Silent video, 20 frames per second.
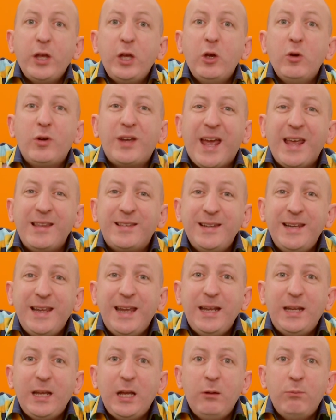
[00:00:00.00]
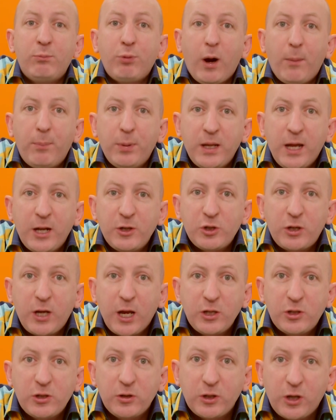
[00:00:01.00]
the UK's leading property
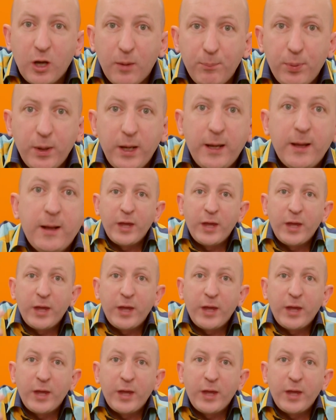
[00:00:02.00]
education company.